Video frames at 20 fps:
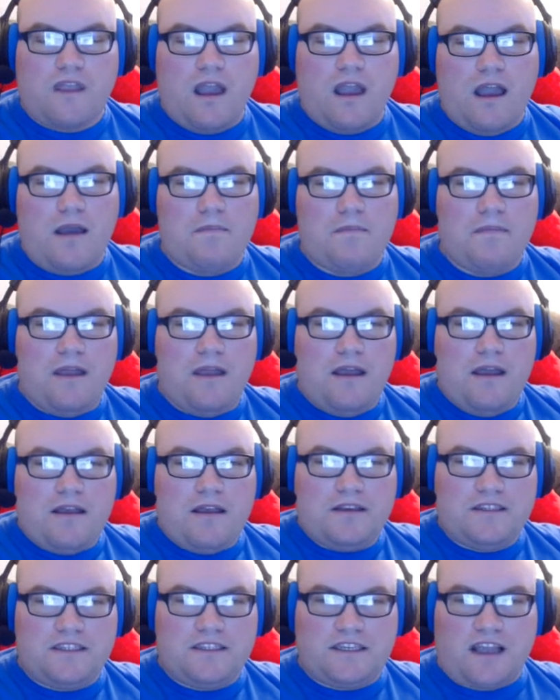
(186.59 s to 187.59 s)
Um,
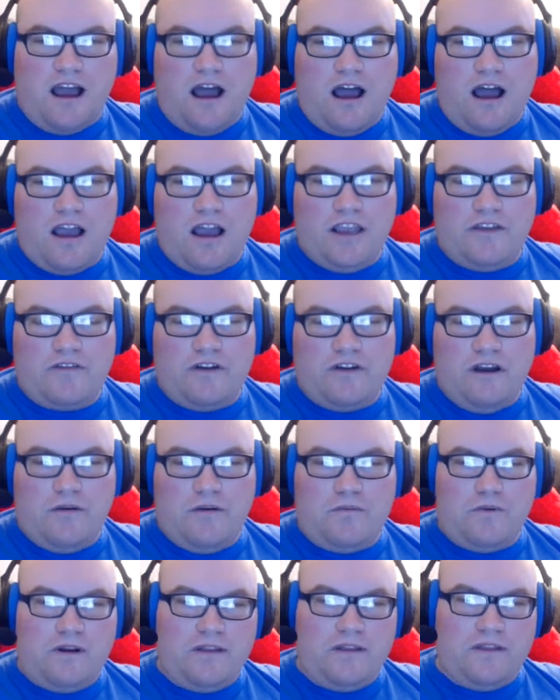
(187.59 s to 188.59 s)
Scar, you've
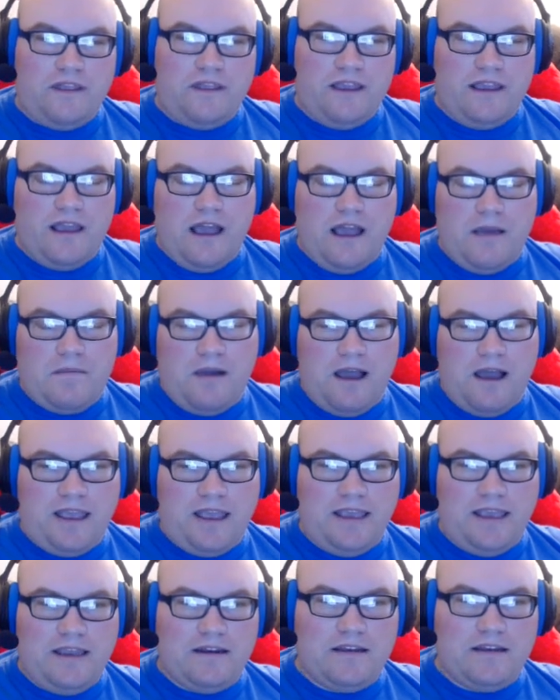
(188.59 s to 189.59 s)
got one of the um,
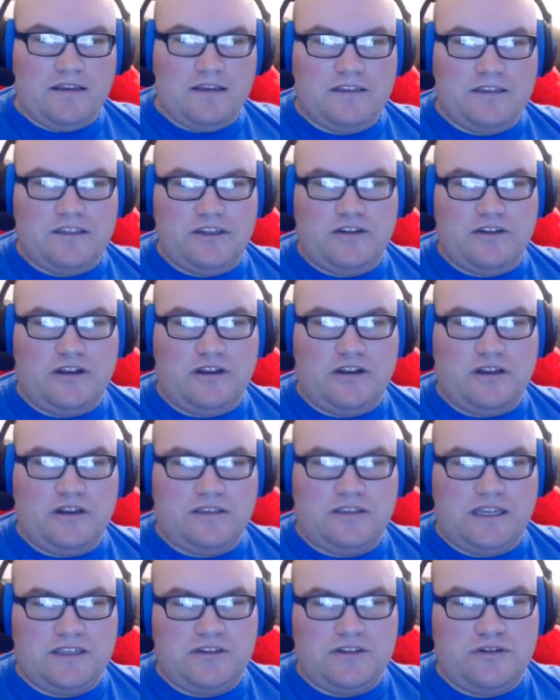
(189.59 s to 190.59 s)
hyenas, you've got
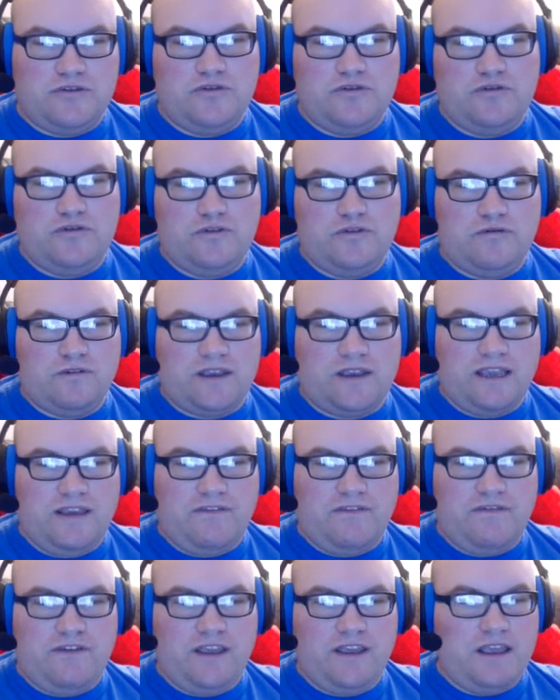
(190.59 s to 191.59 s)
Zazu,
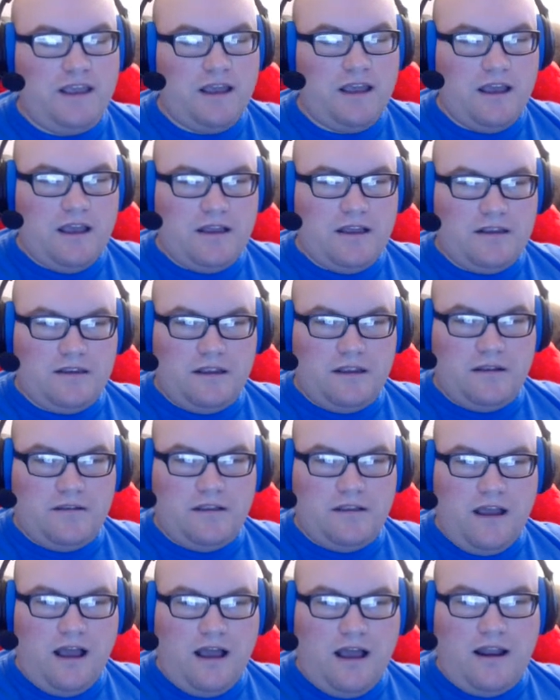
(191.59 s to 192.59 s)
Rafiki,
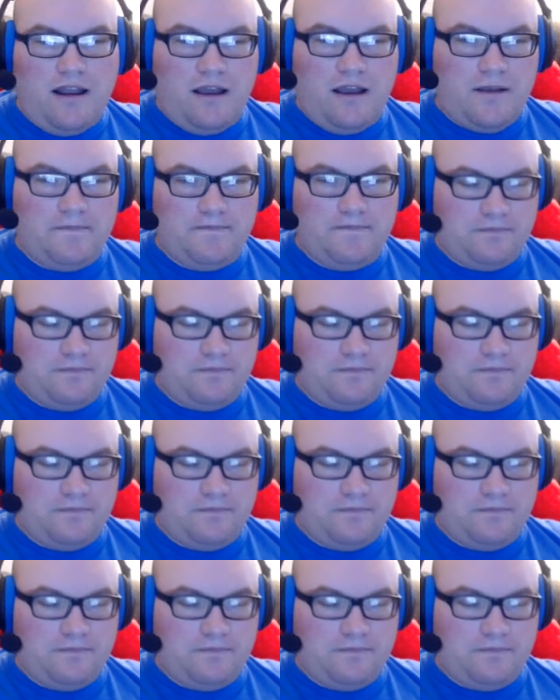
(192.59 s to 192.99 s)
Nala,